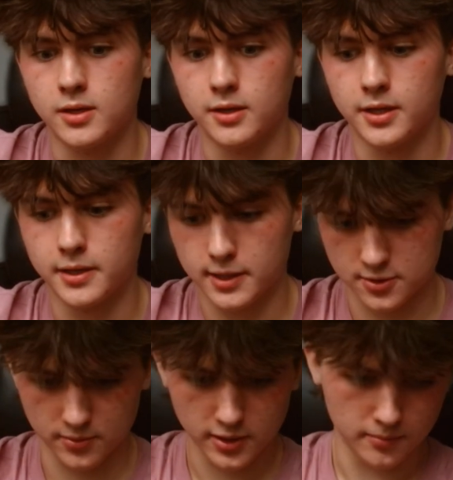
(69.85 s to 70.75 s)
And then
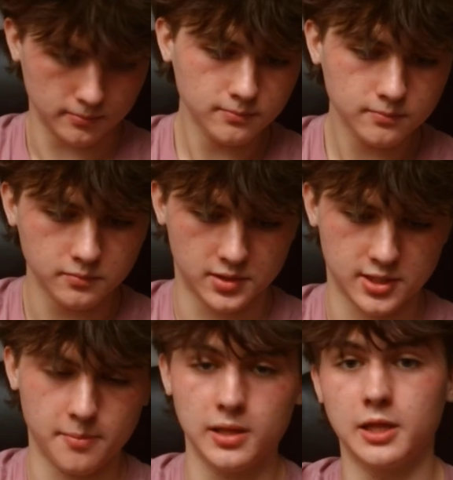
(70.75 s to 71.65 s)
next week,
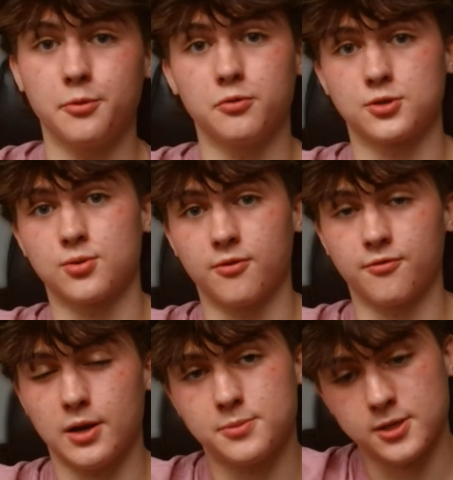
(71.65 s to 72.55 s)
say my limit was 12
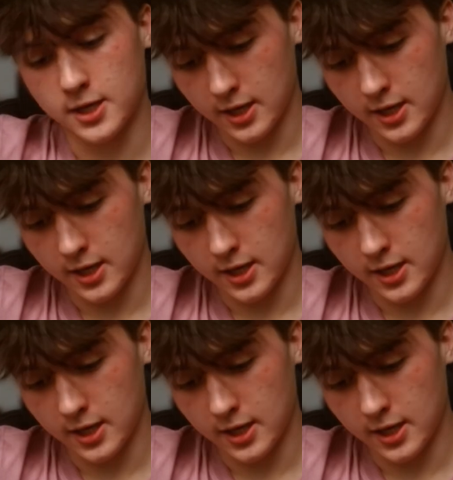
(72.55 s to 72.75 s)
reps.